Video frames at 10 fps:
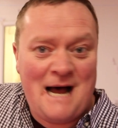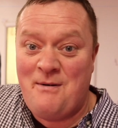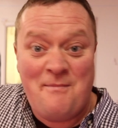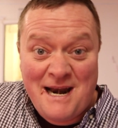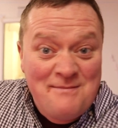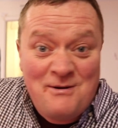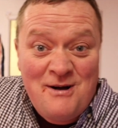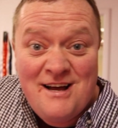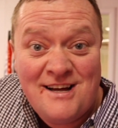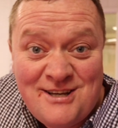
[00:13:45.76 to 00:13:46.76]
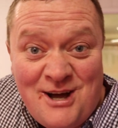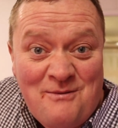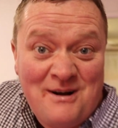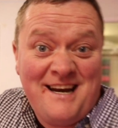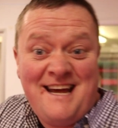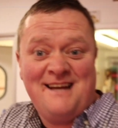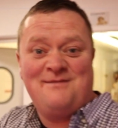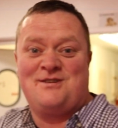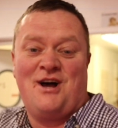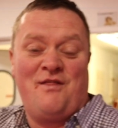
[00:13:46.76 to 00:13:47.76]
I'm a man of my word. Don't worry.
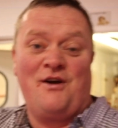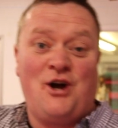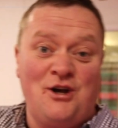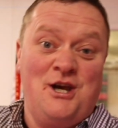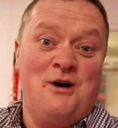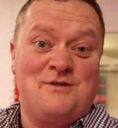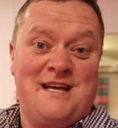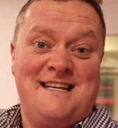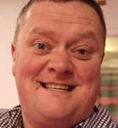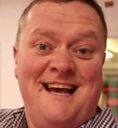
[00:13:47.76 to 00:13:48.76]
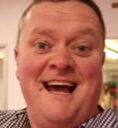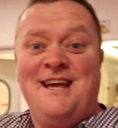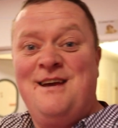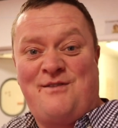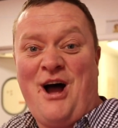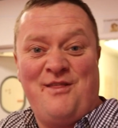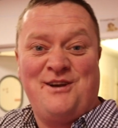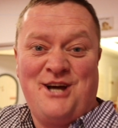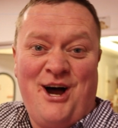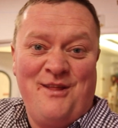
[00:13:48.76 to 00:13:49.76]
So the good news is you've got the
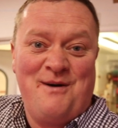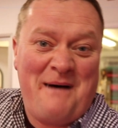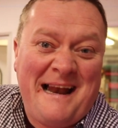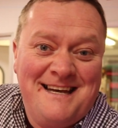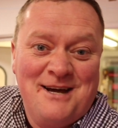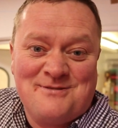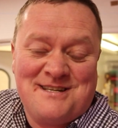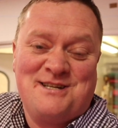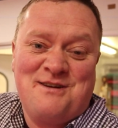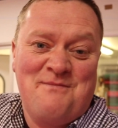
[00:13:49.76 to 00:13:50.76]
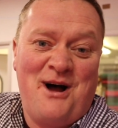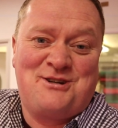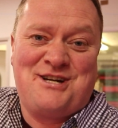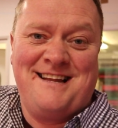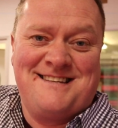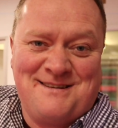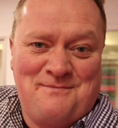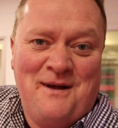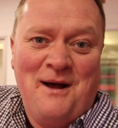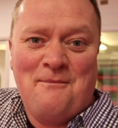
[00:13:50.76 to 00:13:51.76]
dough. The bad news is you've more chance
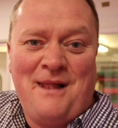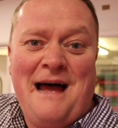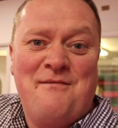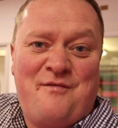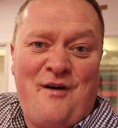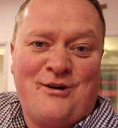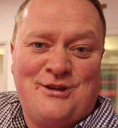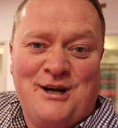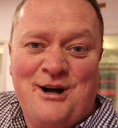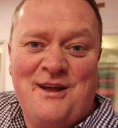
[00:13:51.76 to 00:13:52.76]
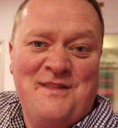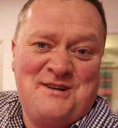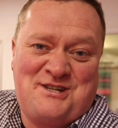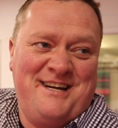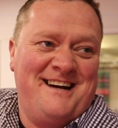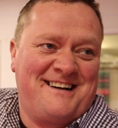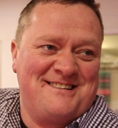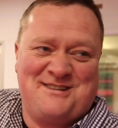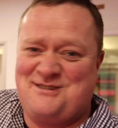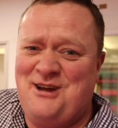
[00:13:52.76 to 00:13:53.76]
of plotting fog than going this year,
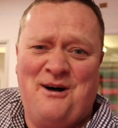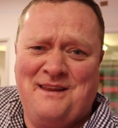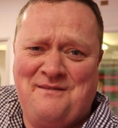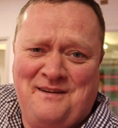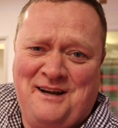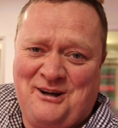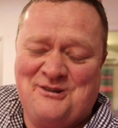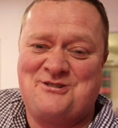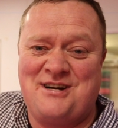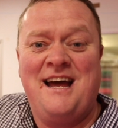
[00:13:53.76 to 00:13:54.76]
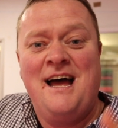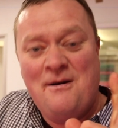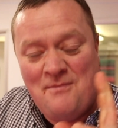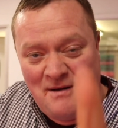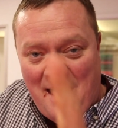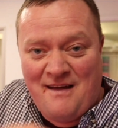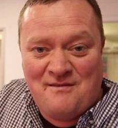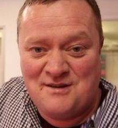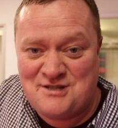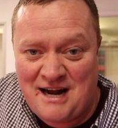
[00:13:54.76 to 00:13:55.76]
because there's no living country. But I'll have
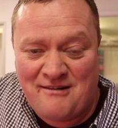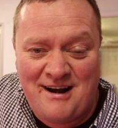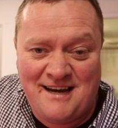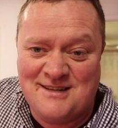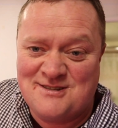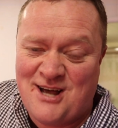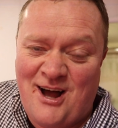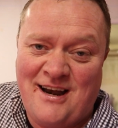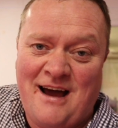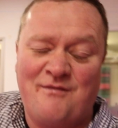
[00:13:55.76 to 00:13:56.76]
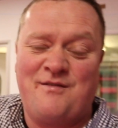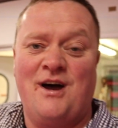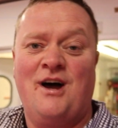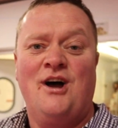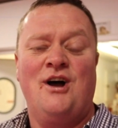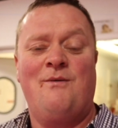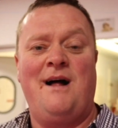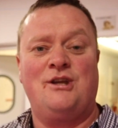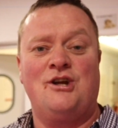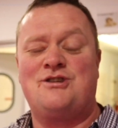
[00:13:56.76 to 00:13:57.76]
your check ready and sorted out for you.
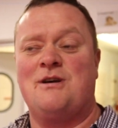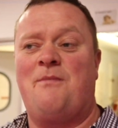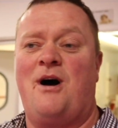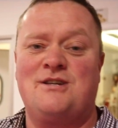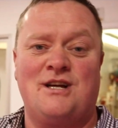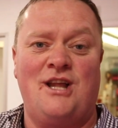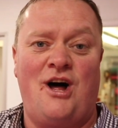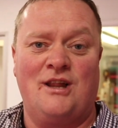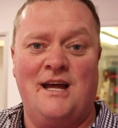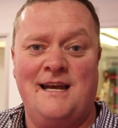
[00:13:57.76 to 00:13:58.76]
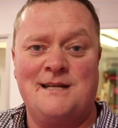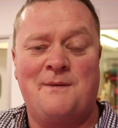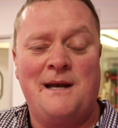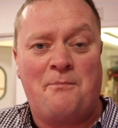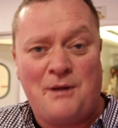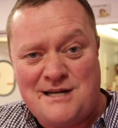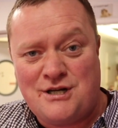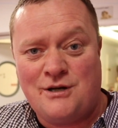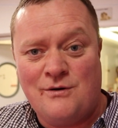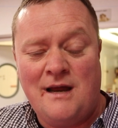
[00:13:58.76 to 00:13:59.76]
Well done to the boys at Lock Lane. It's been a pleasure
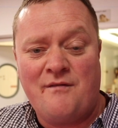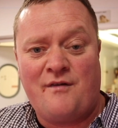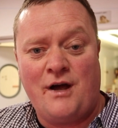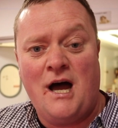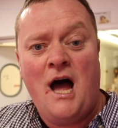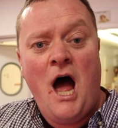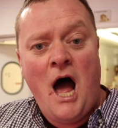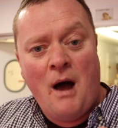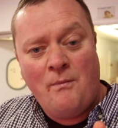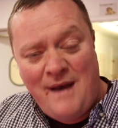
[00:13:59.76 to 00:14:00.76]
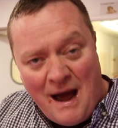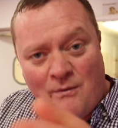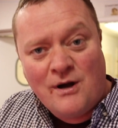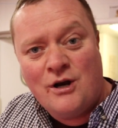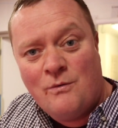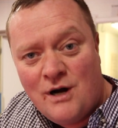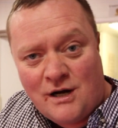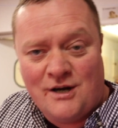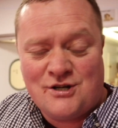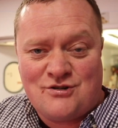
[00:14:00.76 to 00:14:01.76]
doing it for you. And now we're going to work
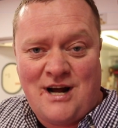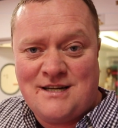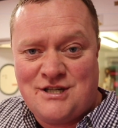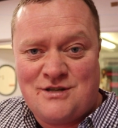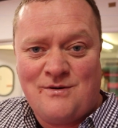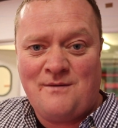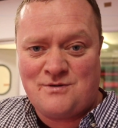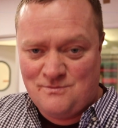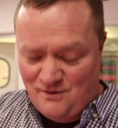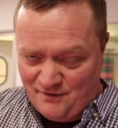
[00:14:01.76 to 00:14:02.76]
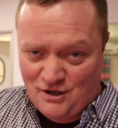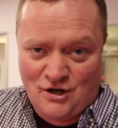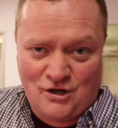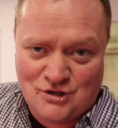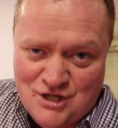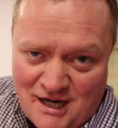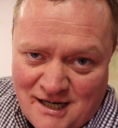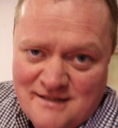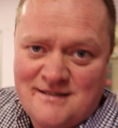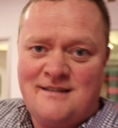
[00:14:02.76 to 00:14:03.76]
on a strategy to help some other local
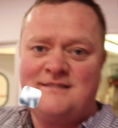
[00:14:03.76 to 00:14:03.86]
charities.